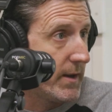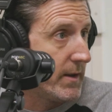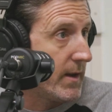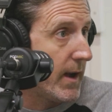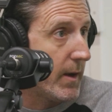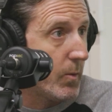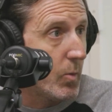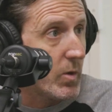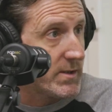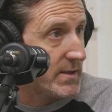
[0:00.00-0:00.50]
And
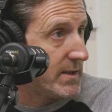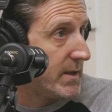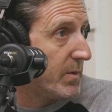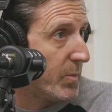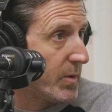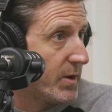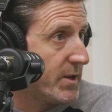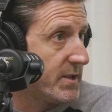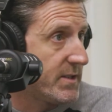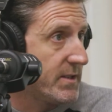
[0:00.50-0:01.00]
I wasn't
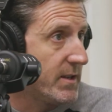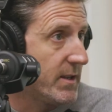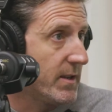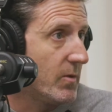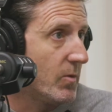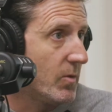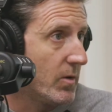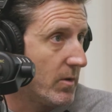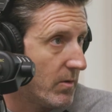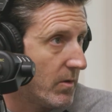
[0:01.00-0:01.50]
embracing
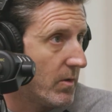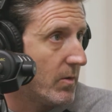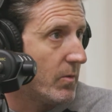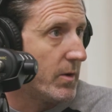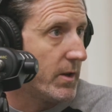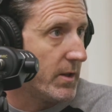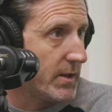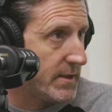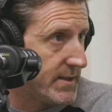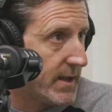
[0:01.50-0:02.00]
it or
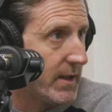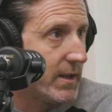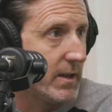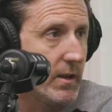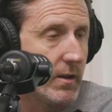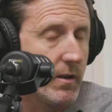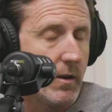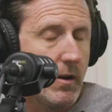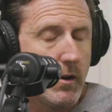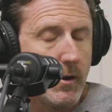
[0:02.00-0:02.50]
really
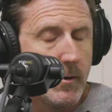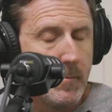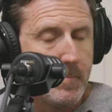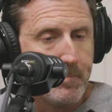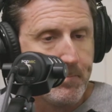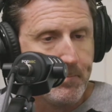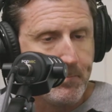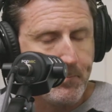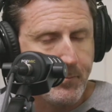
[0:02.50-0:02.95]
taking it on.